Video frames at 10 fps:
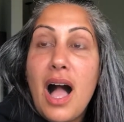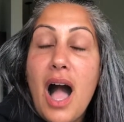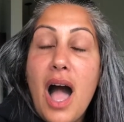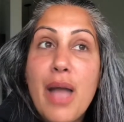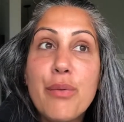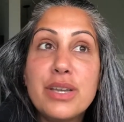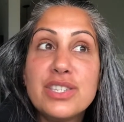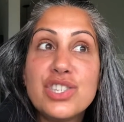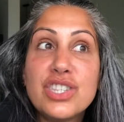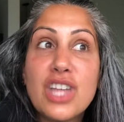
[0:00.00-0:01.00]
I
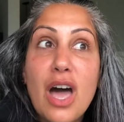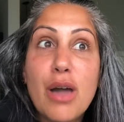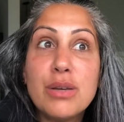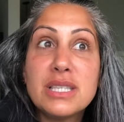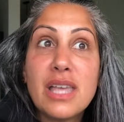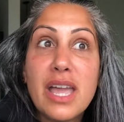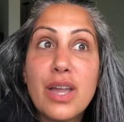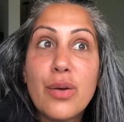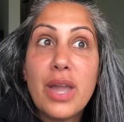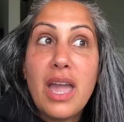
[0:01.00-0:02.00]
was
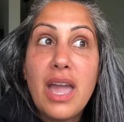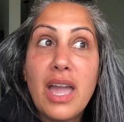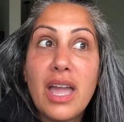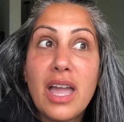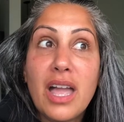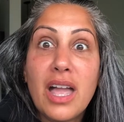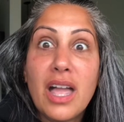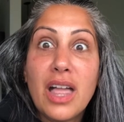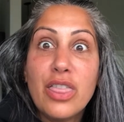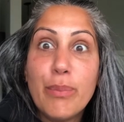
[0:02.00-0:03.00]
like, okay,
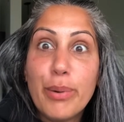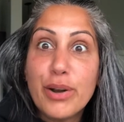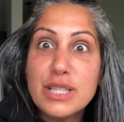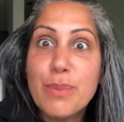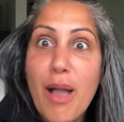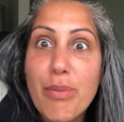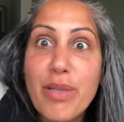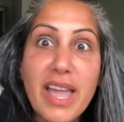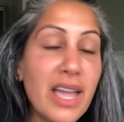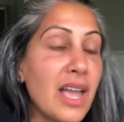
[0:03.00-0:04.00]
the bird's probably
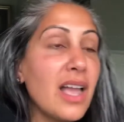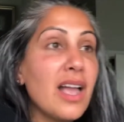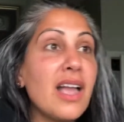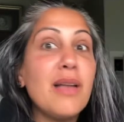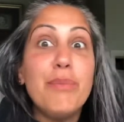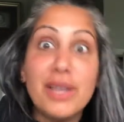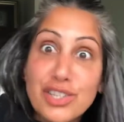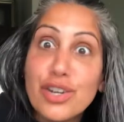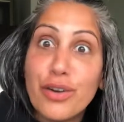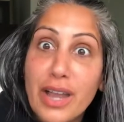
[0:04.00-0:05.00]
like,
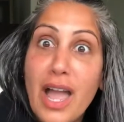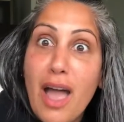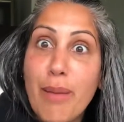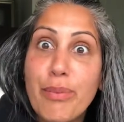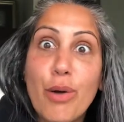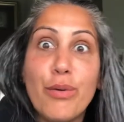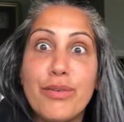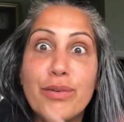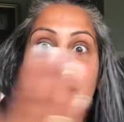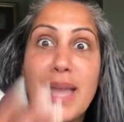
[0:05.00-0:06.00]
bitch, hurry up, go
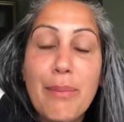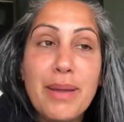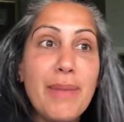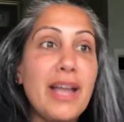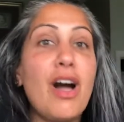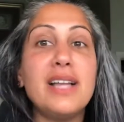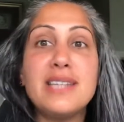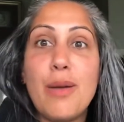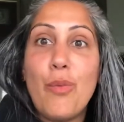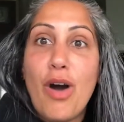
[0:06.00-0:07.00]
get me my
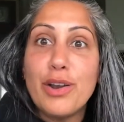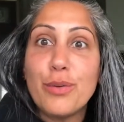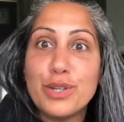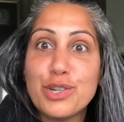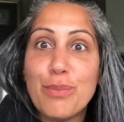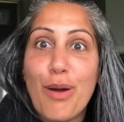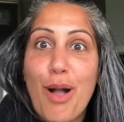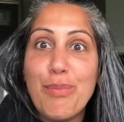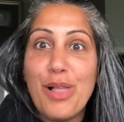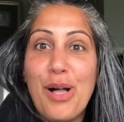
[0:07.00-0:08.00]
goddamn water. What's your
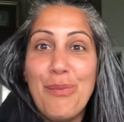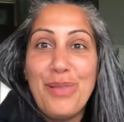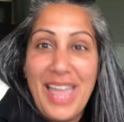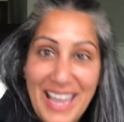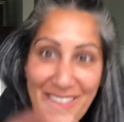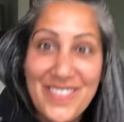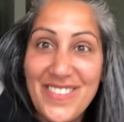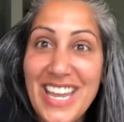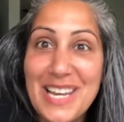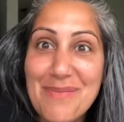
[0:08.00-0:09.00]
problem? Like,
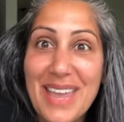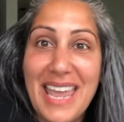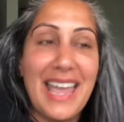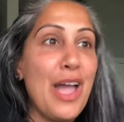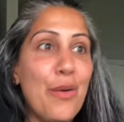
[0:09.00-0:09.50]
feed me.